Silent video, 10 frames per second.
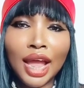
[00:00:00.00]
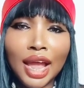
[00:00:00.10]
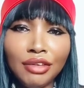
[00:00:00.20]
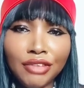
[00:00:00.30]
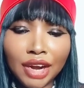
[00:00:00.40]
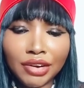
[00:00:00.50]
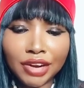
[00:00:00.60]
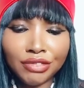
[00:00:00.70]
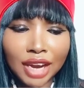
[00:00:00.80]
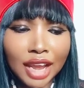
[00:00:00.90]
Every
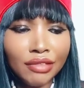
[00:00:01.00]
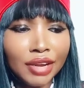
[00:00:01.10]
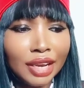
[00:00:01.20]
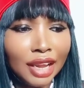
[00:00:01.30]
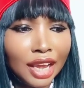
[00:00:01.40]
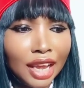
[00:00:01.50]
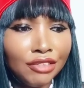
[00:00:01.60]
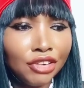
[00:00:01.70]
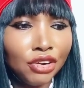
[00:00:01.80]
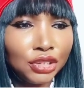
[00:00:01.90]
river, every lake,
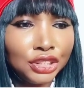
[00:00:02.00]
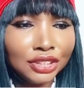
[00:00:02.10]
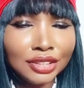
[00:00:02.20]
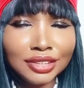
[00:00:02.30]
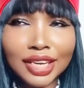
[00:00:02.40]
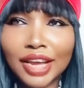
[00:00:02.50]
every ocean,